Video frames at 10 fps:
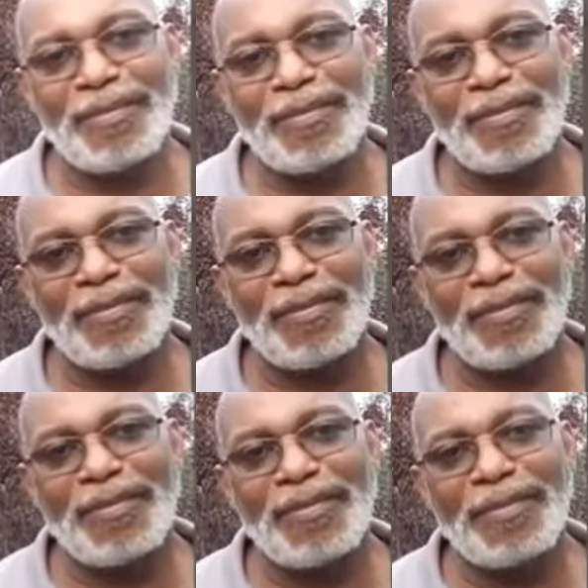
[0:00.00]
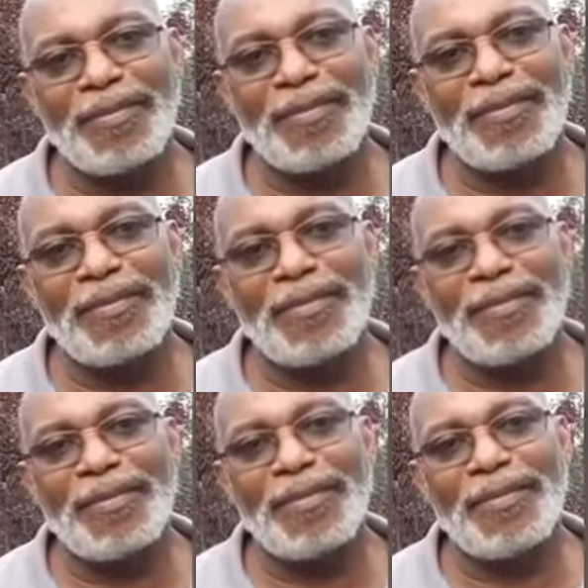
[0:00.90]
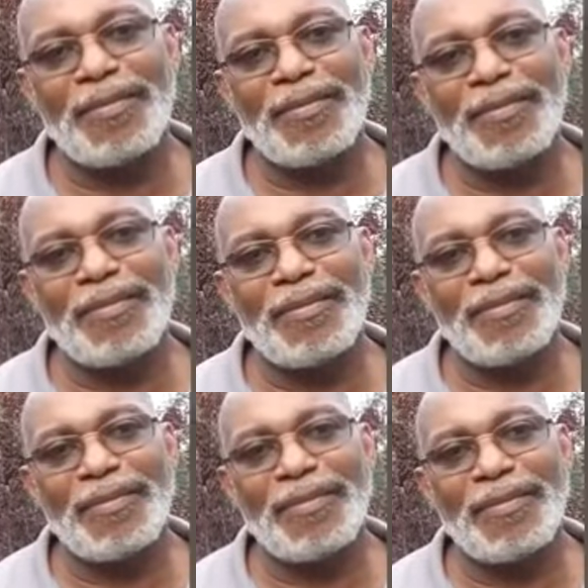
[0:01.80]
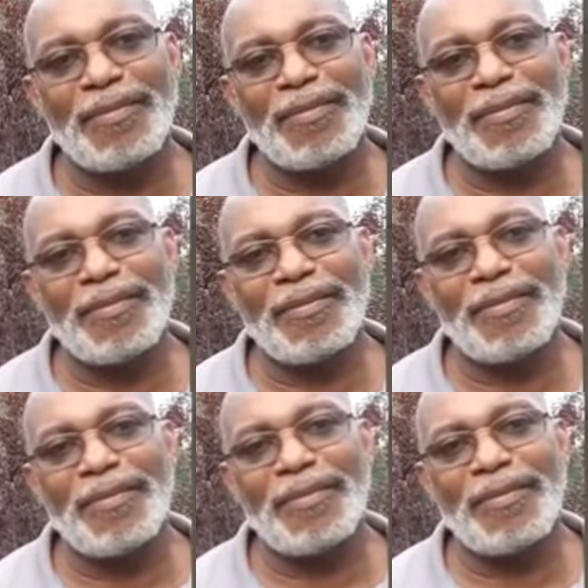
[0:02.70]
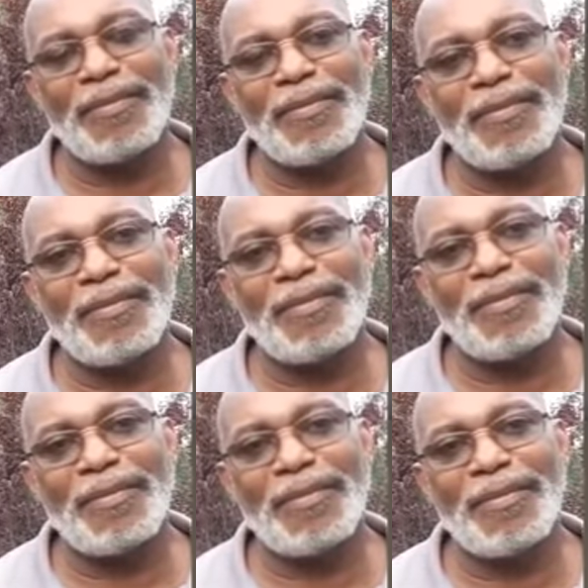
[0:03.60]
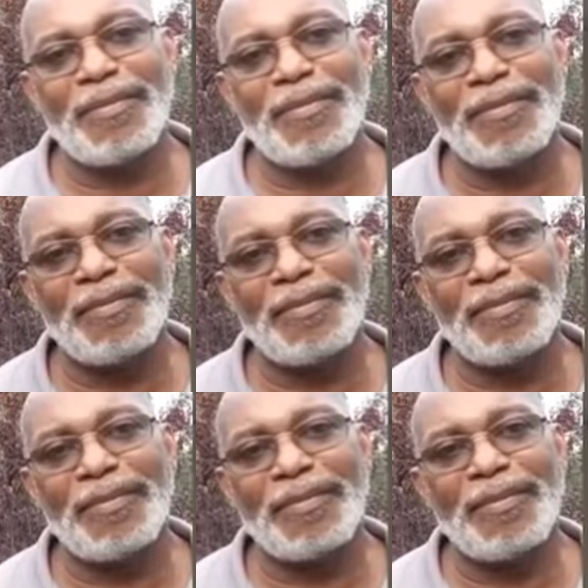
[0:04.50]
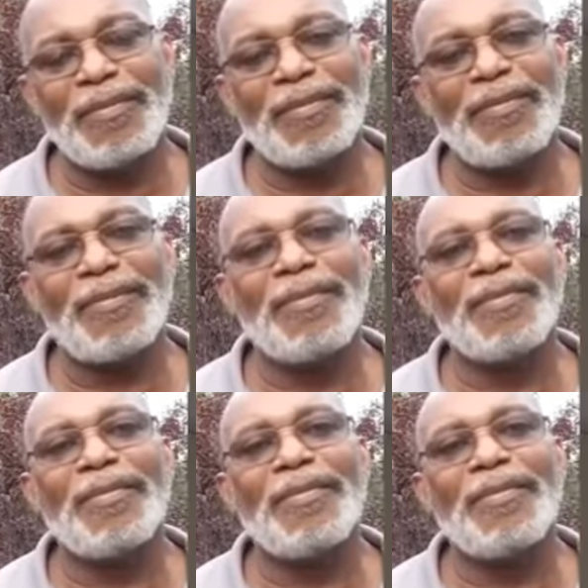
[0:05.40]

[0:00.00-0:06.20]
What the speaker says: (not speaking)